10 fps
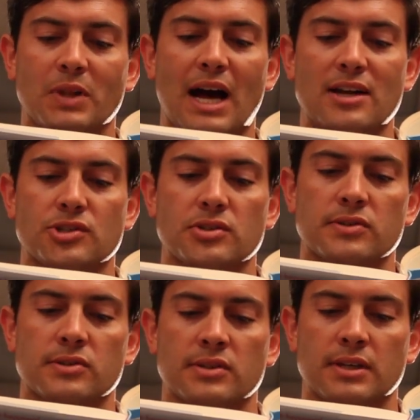
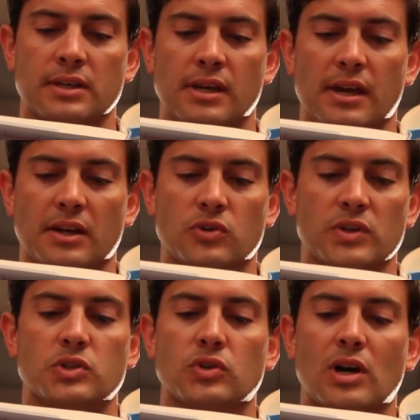splashes and
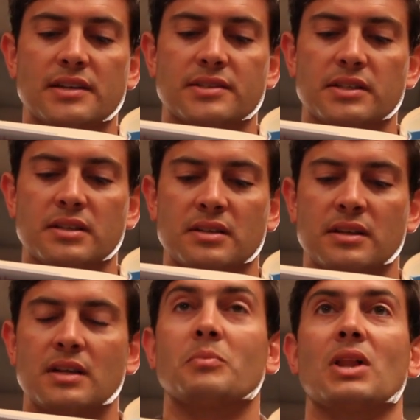crisscrossing
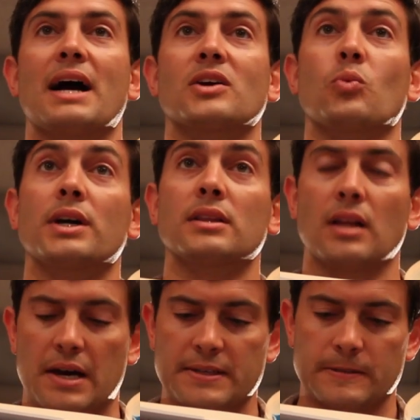black and white
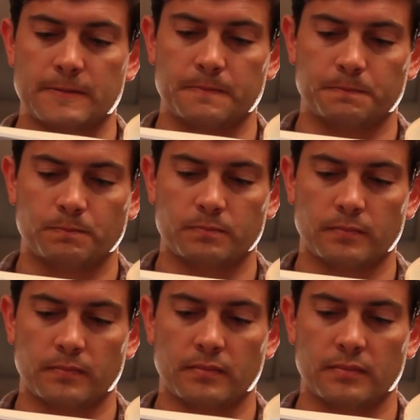lines.
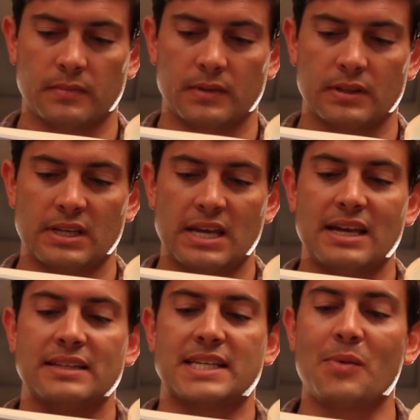
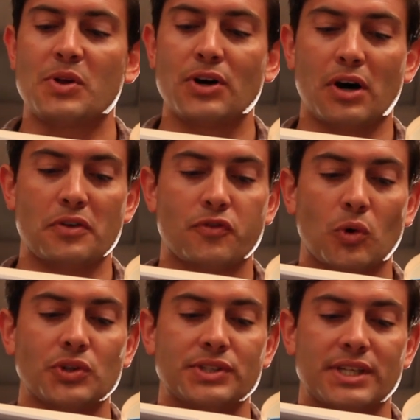Tabitha
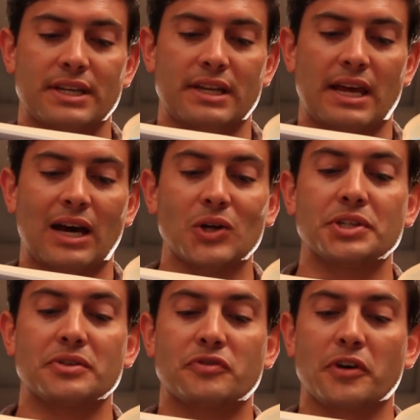unfolded it and held
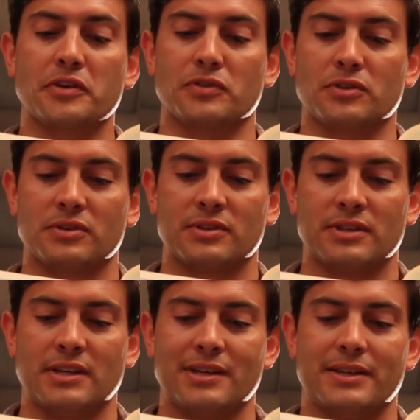it in front of her,
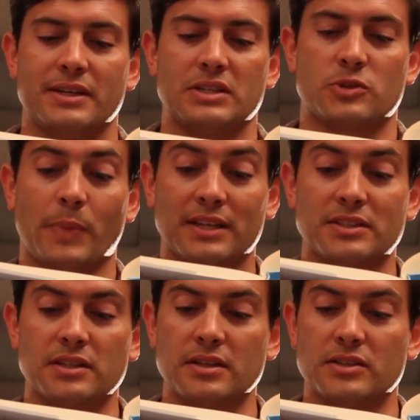
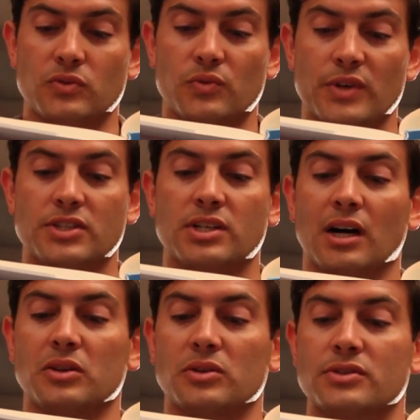inspecting its rich
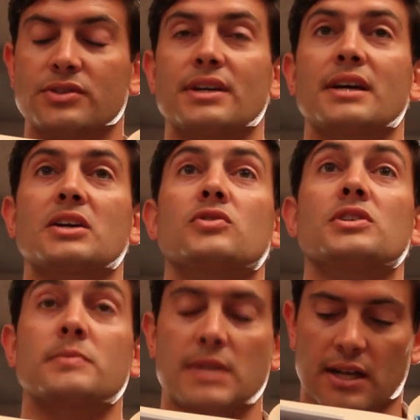colors and crisp